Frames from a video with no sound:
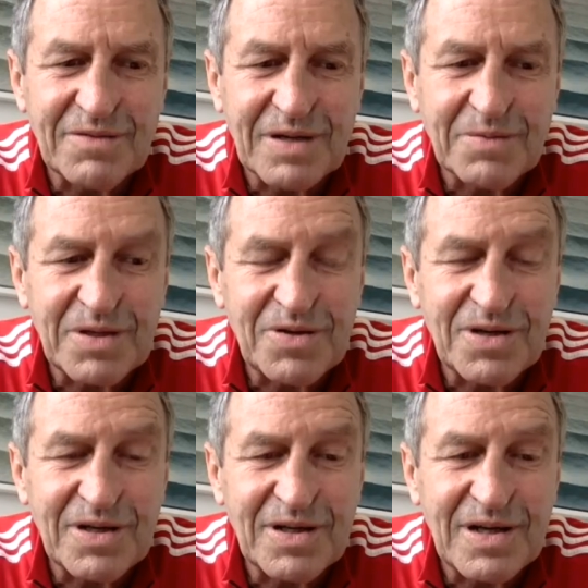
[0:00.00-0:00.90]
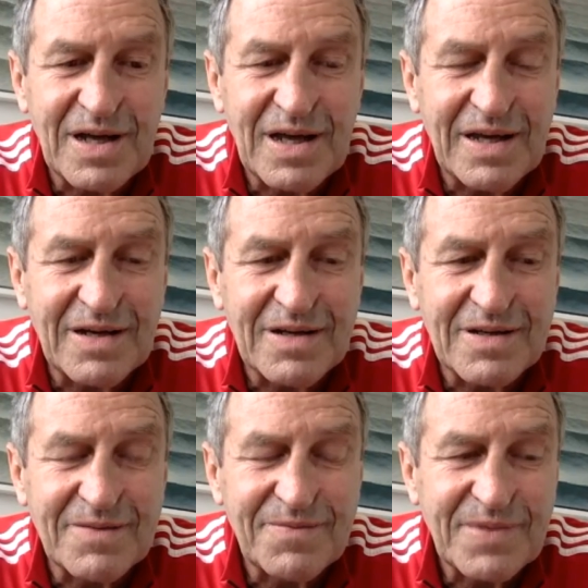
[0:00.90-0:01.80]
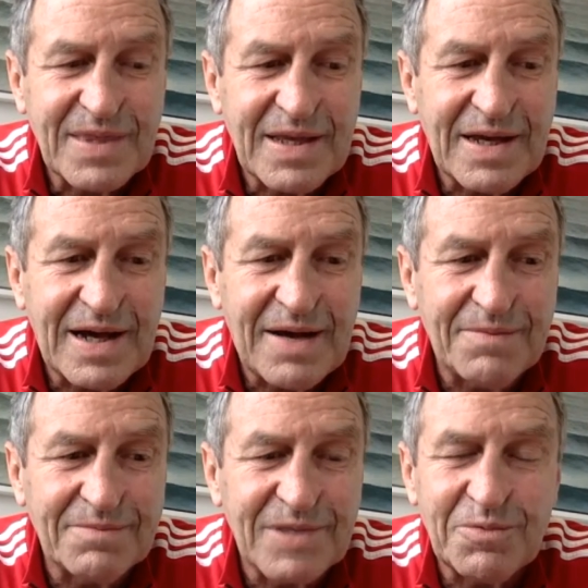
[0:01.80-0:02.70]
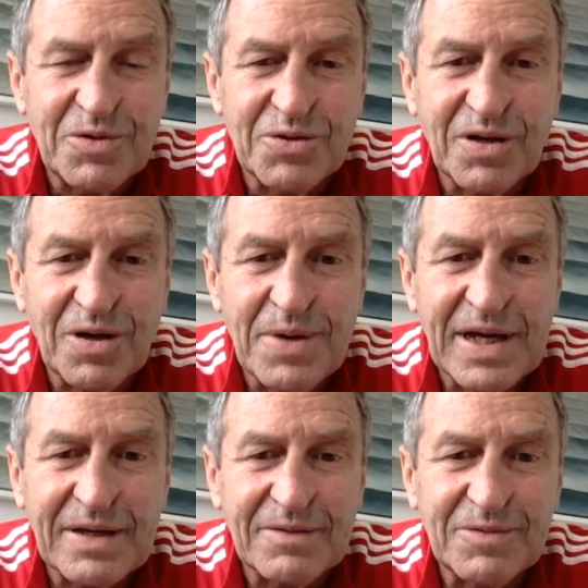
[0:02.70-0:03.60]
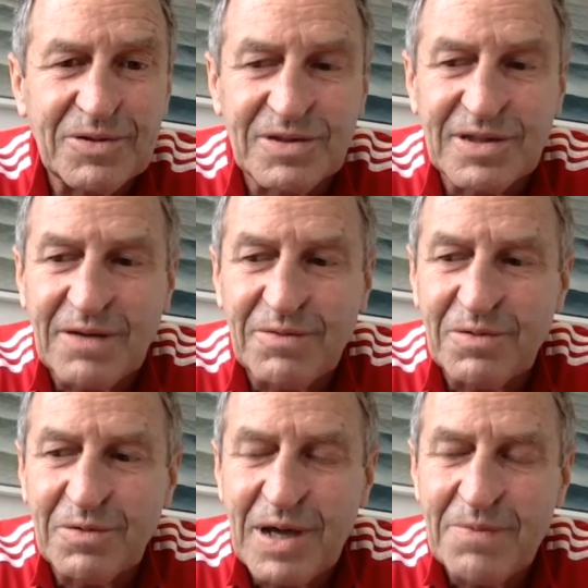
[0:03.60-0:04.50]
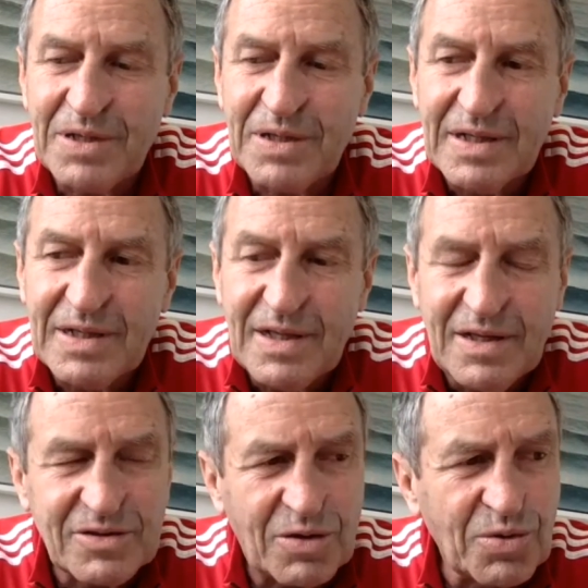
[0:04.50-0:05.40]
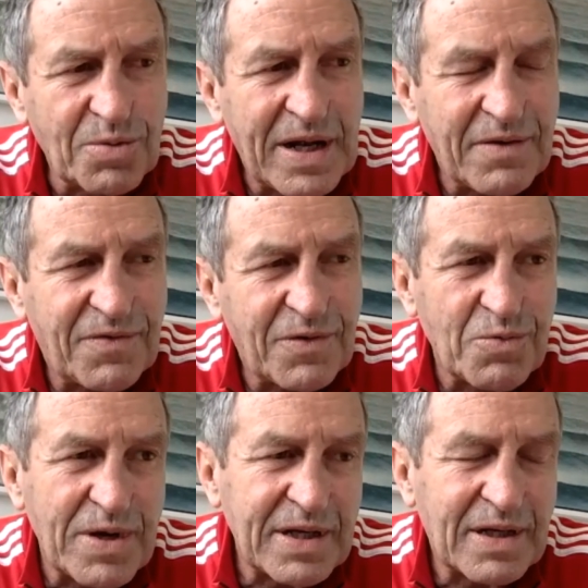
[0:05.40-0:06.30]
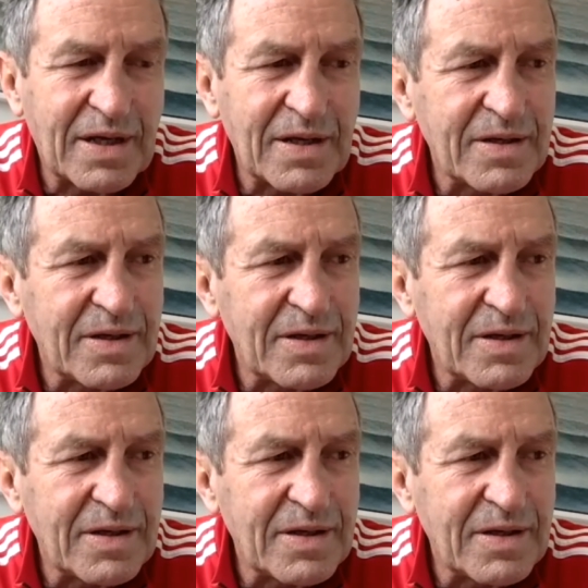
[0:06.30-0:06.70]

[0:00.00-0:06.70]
Rugby Union, and that we shouldn't go back. We should stay where we were happy. So I thought about it for a week.